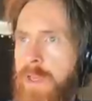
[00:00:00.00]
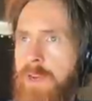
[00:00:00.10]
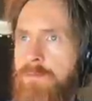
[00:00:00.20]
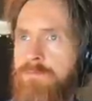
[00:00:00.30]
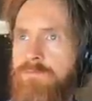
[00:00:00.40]

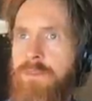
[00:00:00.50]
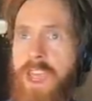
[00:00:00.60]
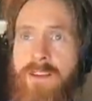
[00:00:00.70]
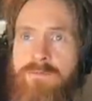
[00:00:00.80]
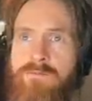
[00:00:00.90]
here.
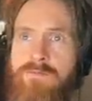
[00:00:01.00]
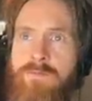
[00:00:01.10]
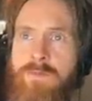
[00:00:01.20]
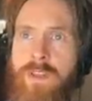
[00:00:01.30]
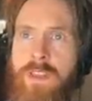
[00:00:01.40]
Yeah.
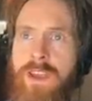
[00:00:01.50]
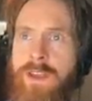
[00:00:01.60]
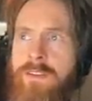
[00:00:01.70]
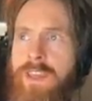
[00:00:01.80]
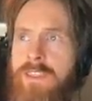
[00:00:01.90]
And there
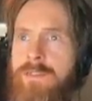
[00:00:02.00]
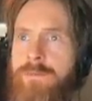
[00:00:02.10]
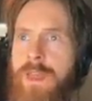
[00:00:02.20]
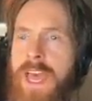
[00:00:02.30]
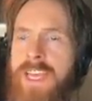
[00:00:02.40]
we have it.
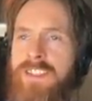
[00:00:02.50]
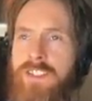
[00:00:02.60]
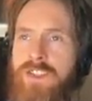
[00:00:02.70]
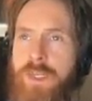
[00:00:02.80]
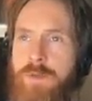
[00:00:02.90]

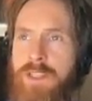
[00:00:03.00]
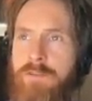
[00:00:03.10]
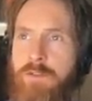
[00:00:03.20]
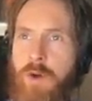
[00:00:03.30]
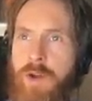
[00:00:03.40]
Ask
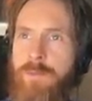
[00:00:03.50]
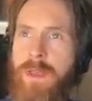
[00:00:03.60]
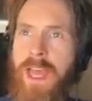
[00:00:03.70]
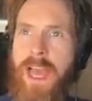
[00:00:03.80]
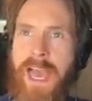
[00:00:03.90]
GPT-4.
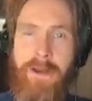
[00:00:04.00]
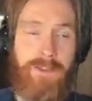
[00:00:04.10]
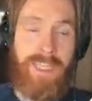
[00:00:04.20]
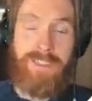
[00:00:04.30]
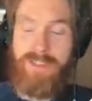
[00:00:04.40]
I
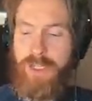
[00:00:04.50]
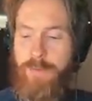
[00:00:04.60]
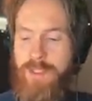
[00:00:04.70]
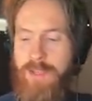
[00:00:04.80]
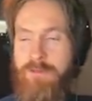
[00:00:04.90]
don't think it's
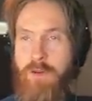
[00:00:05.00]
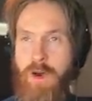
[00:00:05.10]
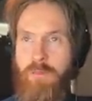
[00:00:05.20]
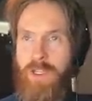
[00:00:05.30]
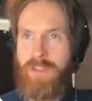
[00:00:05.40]

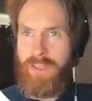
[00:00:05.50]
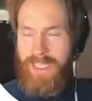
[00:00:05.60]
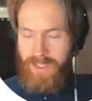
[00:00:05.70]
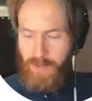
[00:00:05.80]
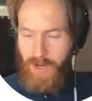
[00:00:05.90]
GPT-4, but
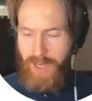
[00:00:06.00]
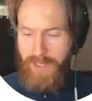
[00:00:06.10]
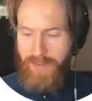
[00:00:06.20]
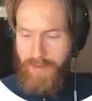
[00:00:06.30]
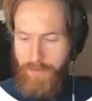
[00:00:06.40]
let's try
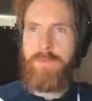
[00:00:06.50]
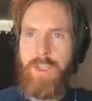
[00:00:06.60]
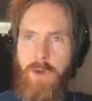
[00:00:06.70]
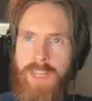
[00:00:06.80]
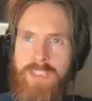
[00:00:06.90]
it.
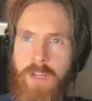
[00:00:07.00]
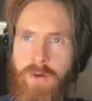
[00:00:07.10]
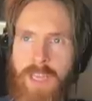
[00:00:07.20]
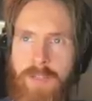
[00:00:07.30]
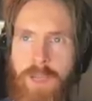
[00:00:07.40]
So let's
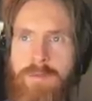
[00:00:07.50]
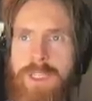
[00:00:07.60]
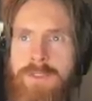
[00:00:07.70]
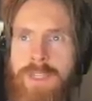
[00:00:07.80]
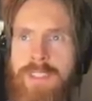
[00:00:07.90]
go. Can you give
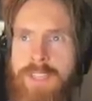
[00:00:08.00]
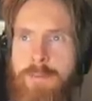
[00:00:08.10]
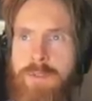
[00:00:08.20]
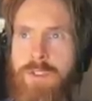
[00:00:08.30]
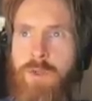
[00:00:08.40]
me three
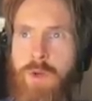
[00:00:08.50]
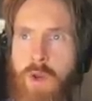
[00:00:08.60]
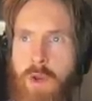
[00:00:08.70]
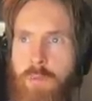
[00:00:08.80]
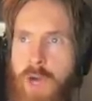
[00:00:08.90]
steps to
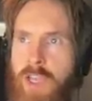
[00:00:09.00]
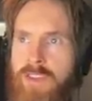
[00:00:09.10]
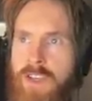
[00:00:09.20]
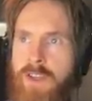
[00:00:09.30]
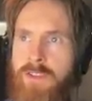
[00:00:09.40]
learn
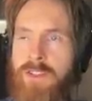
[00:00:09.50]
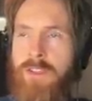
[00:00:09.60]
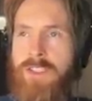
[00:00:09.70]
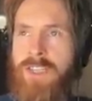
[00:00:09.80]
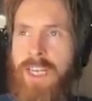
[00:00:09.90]
Python?
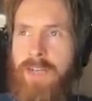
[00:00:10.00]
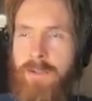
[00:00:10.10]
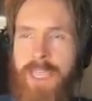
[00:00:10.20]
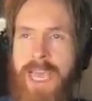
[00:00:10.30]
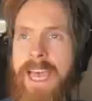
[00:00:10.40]
Let's click
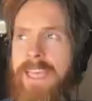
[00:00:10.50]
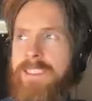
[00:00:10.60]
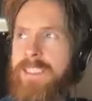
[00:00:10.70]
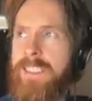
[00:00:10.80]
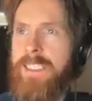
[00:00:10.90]
on
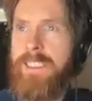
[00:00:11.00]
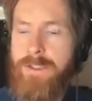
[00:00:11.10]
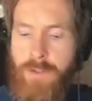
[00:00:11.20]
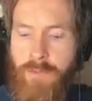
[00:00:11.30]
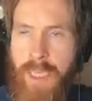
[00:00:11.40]
ask.
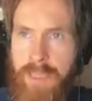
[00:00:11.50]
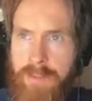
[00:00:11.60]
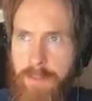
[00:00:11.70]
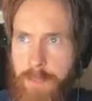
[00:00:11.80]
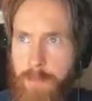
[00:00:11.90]
Should we
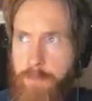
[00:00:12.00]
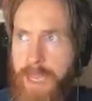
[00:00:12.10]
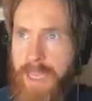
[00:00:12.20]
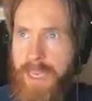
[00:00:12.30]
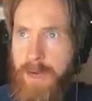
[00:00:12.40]
get something
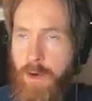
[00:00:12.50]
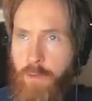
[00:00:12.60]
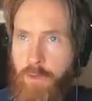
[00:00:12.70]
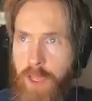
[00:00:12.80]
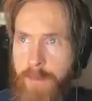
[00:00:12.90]
back here,
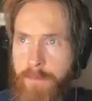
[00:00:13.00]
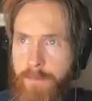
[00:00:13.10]
hopefully?